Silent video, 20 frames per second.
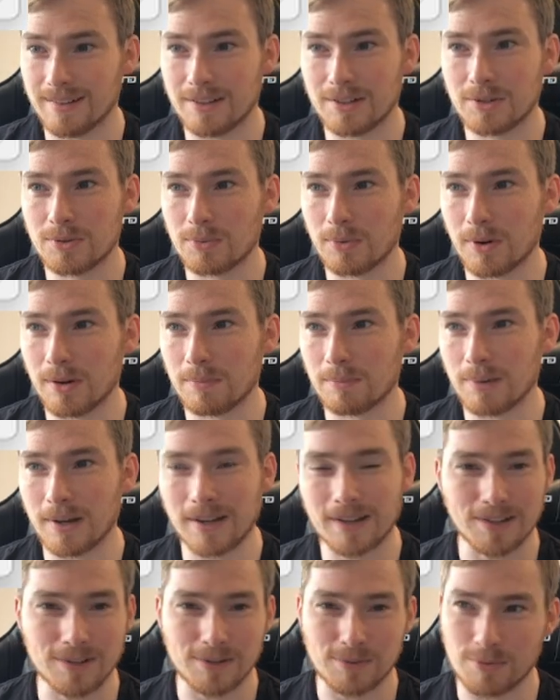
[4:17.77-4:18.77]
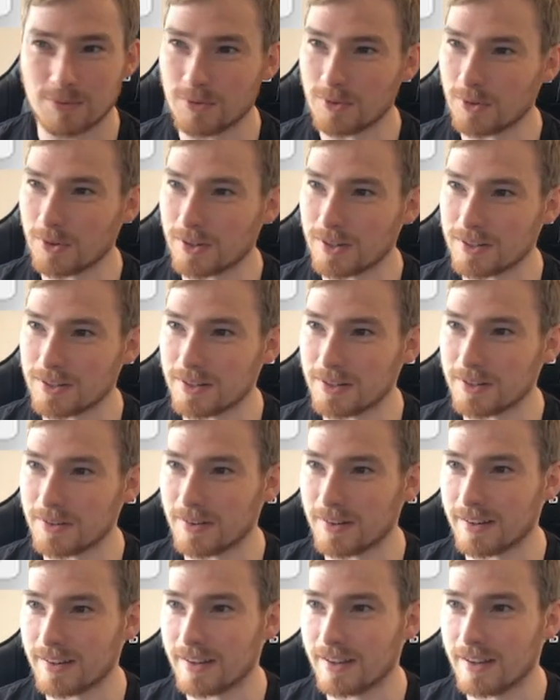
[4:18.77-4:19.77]
At least one package before
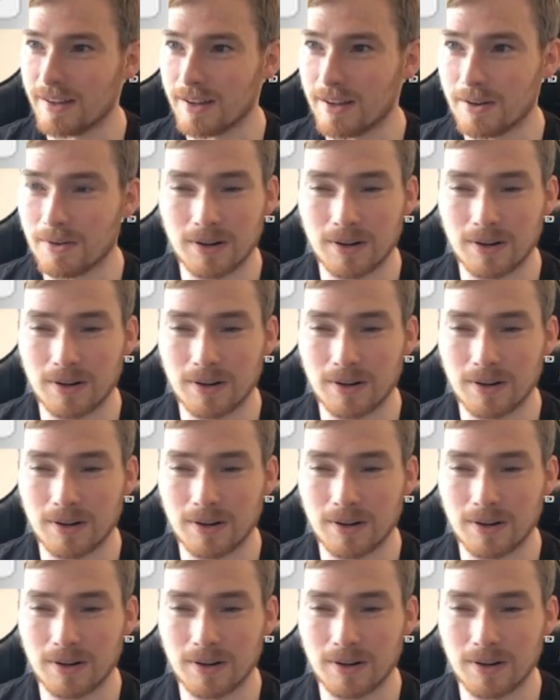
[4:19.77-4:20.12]
continuing.